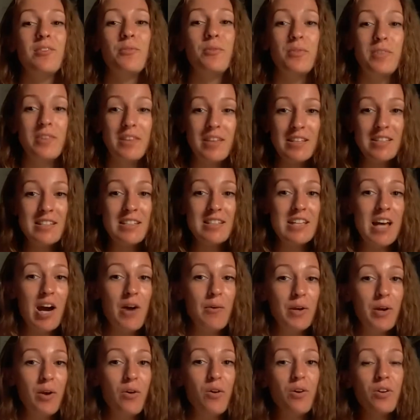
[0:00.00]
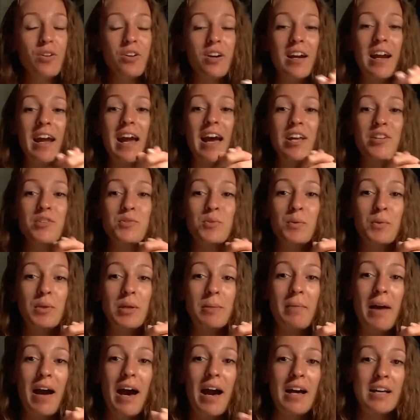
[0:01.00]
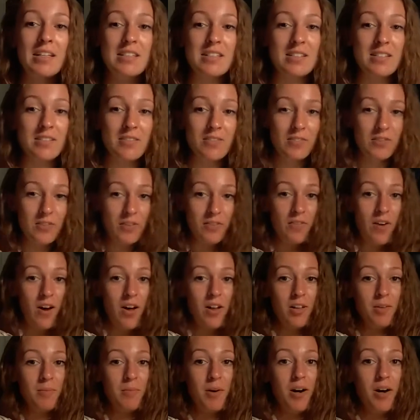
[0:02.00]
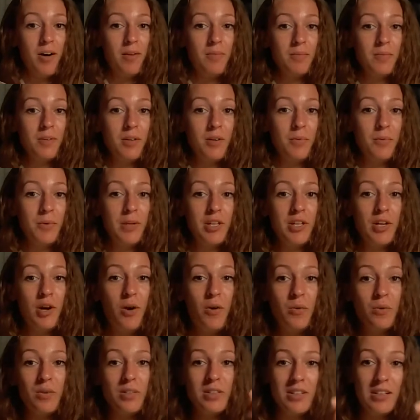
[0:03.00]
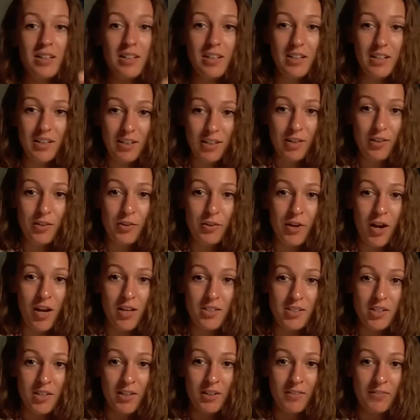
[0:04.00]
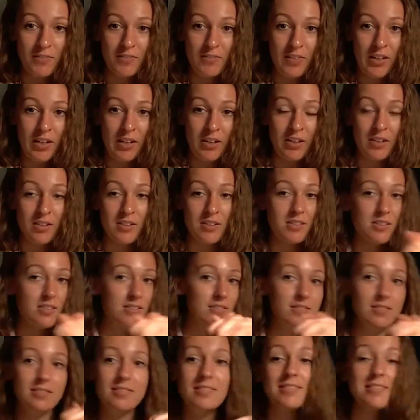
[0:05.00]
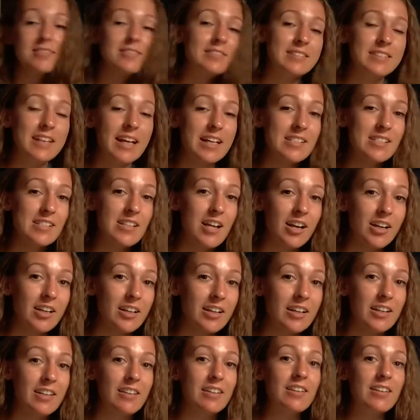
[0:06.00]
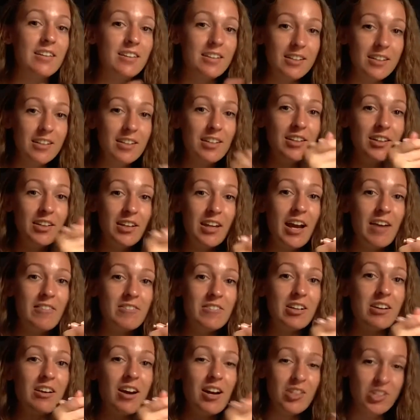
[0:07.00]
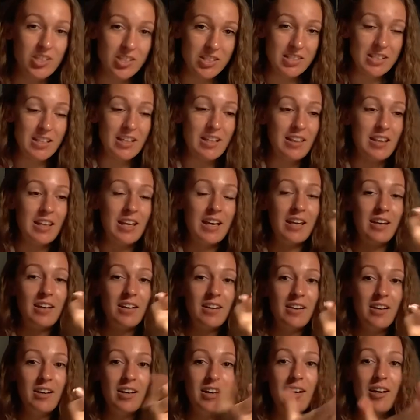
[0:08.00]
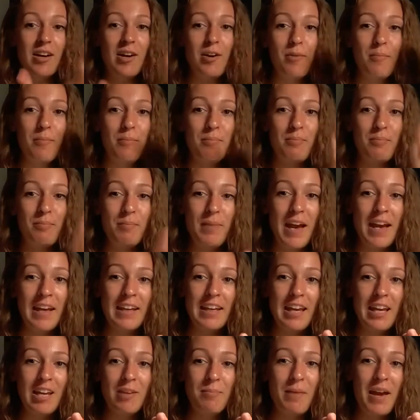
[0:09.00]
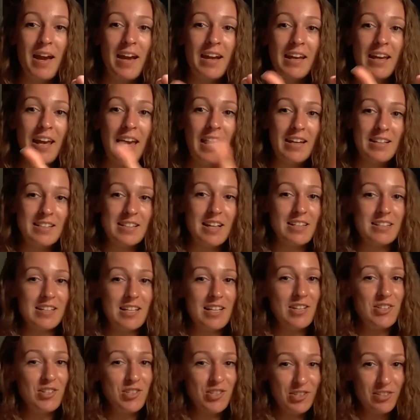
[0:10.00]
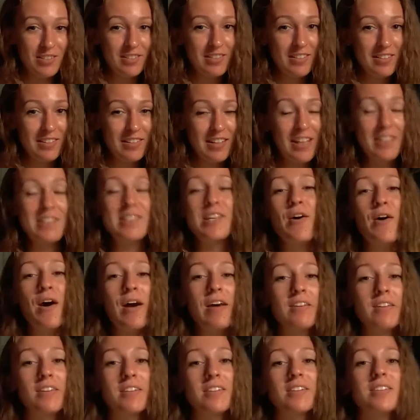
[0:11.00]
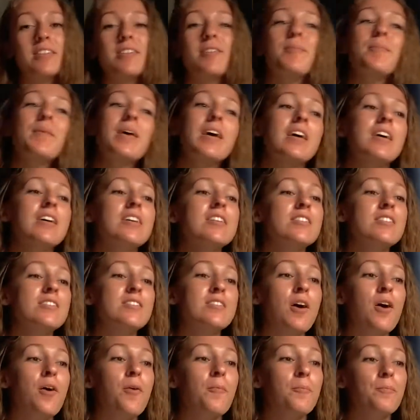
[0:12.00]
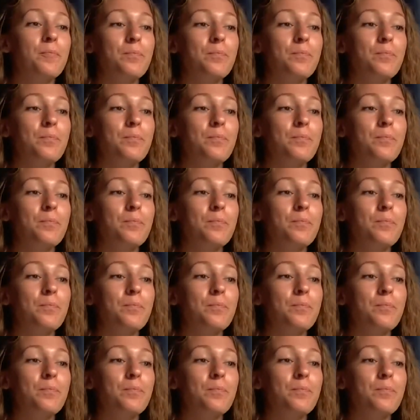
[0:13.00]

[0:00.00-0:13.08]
This is how we hold our hands when we pass for volleyball. We don't cross our fingers. That's not good. You have to consciously think, pancake, pancake, sausage. That's how I learned. So